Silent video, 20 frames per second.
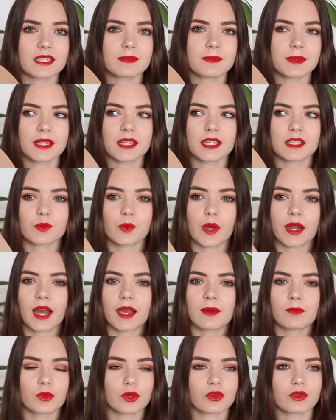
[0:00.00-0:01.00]
this because when
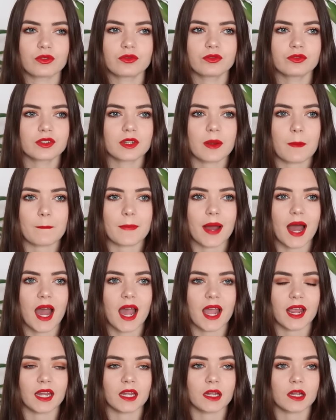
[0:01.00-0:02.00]
I moved,
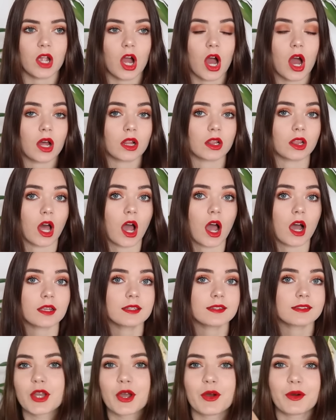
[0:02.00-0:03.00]
mine got
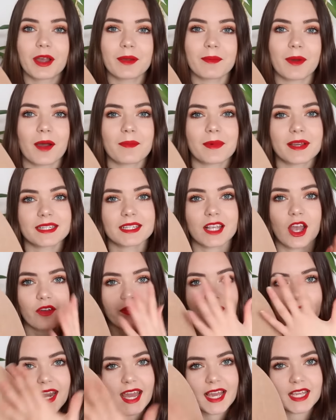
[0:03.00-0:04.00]
lost. So I bought
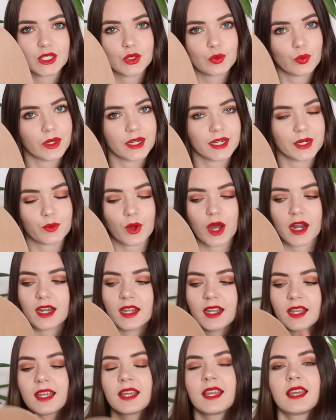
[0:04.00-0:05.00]
myself a nice wooden
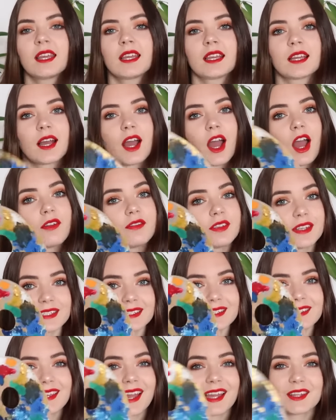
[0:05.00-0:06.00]
one.
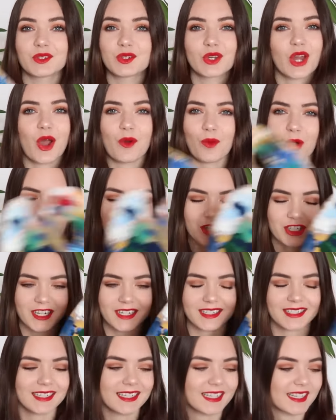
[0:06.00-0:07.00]
Obviously, I do not wash
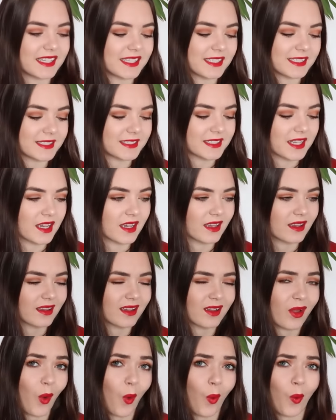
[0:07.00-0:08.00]
it because
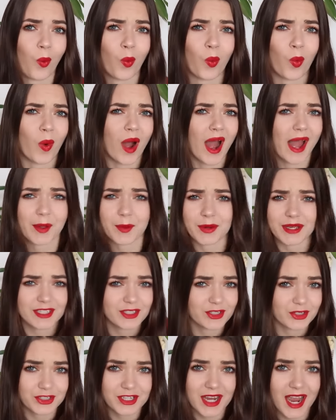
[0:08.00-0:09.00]
why
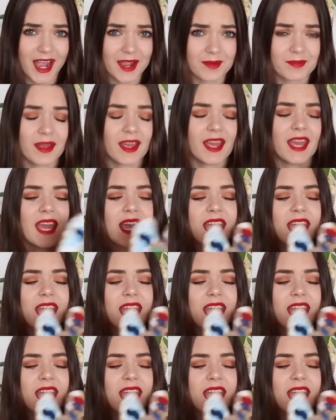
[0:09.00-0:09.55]
waste your time?